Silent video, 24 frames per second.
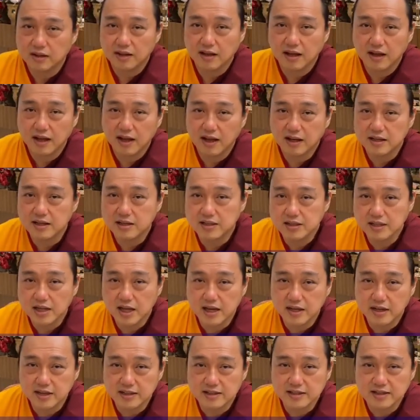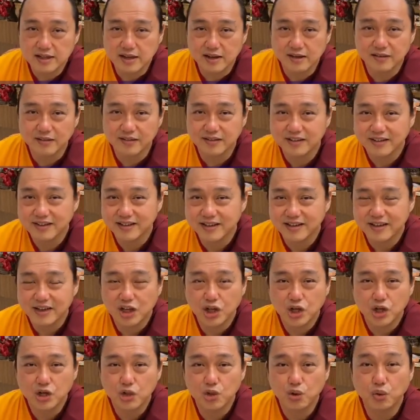Understand this now.
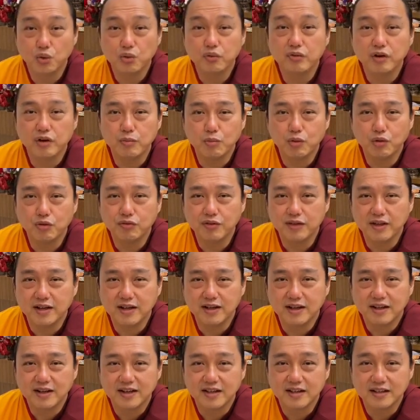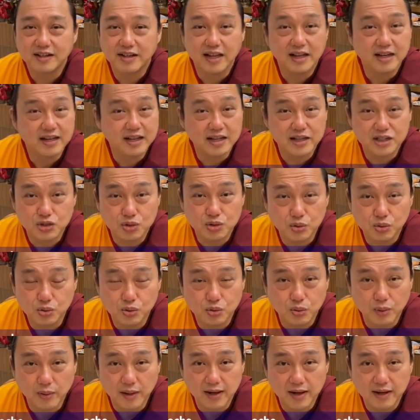Don't remove it, then there's no
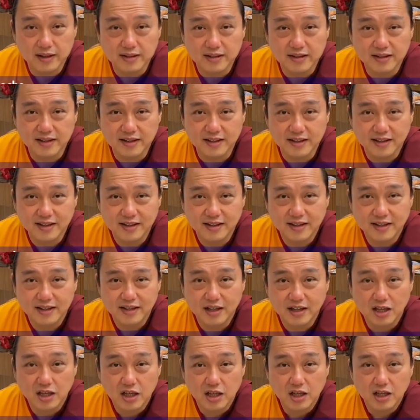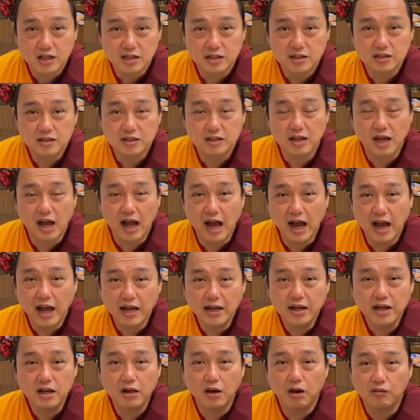duality. The
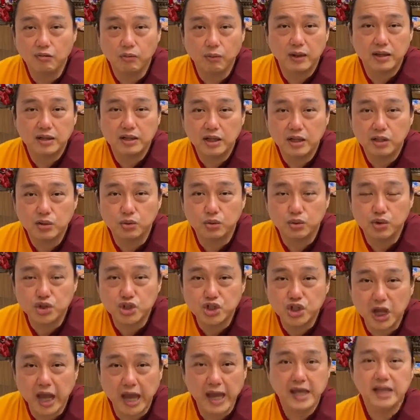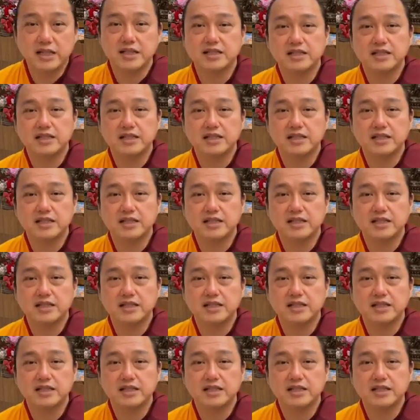idea of wanting to chase